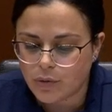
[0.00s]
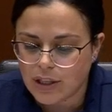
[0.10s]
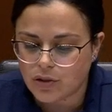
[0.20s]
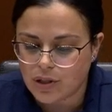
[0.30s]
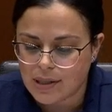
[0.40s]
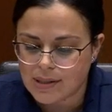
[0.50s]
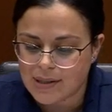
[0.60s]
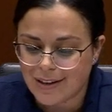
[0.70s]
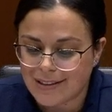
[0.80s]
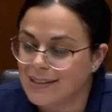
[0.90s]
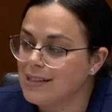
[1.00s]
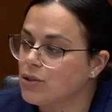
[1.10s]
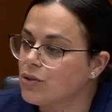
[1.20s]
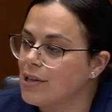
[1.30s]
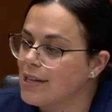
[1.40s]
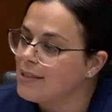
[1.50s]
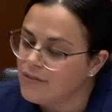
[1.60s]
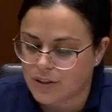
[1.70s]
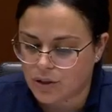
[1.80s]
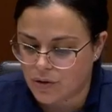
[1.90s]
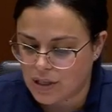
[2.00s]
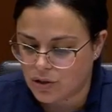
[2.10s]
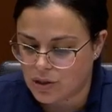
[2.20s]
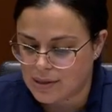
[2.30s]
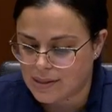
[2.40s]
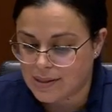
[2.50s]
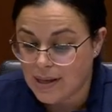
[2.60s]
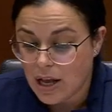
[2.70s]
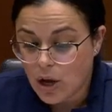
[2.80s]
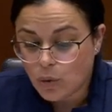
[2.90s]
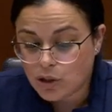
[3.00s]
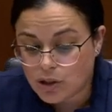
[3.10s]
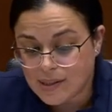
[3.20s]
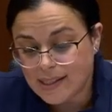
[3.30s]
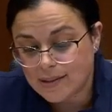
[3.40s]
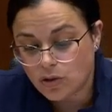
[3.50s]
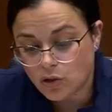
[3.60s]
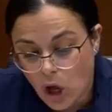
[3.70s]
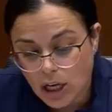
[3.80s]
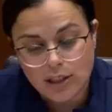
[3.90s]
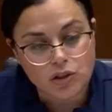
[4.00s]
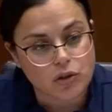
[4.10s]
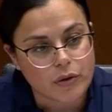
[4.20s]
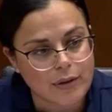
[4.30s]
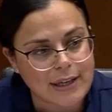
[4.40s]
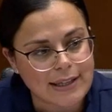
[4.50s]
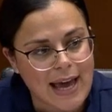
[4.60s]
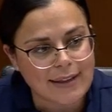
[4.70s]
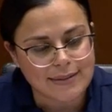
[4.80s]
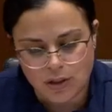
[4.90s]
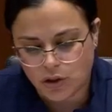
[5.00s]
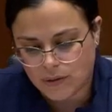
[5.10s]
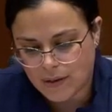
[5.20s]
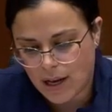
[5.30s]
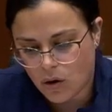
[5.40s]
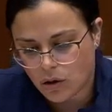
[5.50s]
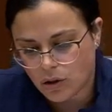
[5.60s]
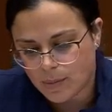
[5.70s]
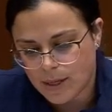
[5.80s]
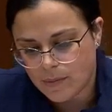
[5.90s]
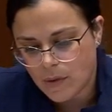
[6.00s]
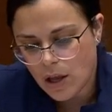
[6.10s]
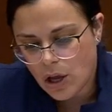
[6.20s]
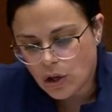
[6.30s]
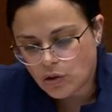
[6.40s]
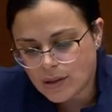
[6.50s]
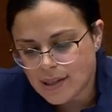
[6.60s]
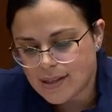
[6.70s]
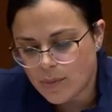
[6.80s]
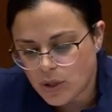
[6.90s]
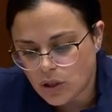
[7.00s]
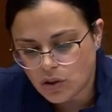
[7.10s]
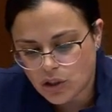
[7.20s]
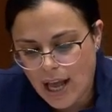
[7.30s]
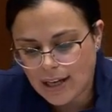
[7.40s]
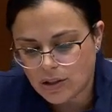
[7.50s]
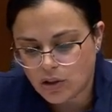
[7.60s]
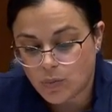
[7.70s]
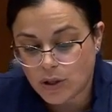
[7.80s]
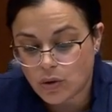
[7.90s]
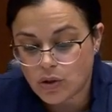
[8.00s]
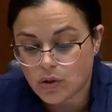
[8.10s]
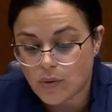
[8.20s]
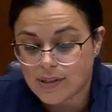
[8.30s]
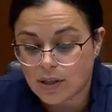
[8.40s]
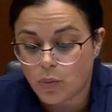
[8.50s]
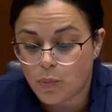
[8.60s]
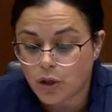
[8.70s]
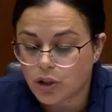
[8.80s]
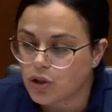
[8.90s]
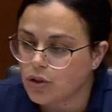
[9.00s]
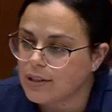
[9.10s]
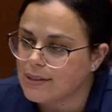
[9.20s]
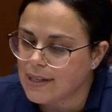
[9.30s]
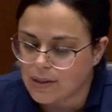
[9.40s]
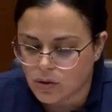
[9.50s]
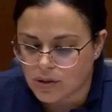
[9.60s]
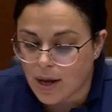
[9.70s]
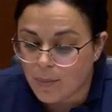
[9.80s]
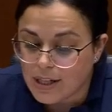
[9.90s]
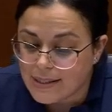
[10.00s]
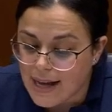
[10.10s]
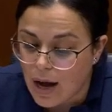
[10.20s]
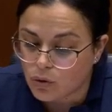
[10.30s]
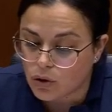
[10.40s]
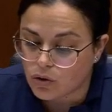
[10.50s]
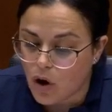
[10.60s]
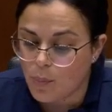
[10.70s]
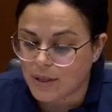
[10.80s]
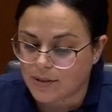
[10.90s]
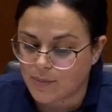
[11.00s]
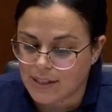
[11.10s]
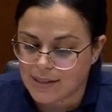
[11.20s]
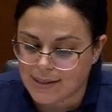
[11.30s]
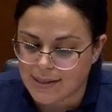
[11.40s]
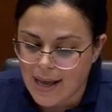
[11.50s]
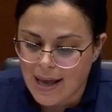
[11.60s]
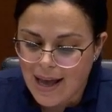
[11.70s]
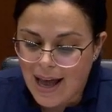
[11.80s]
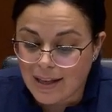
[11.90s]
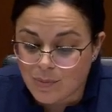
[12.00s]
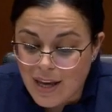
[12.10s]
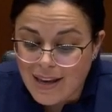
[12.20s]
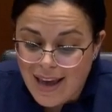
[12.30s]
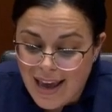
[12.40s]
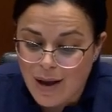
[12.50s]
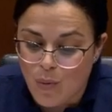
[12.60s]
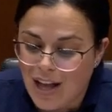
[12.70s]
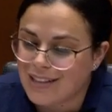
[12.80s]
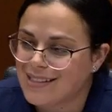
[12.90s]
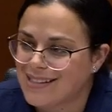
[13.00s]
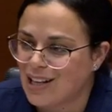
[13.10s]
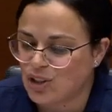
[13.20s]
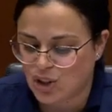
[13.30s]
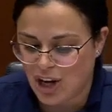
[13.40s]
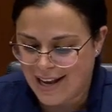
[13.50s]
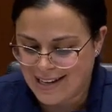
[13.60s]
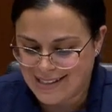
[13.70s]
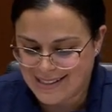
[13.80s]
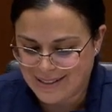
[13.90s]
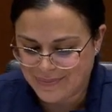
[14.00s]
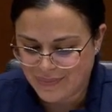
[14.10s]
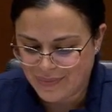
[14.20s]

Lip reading: regions are indeed creativity regions, which see the knowledge, green and digital economy, not as a mere challenge, but also as an opportunity to double down on commitments and make hay while the sun shines.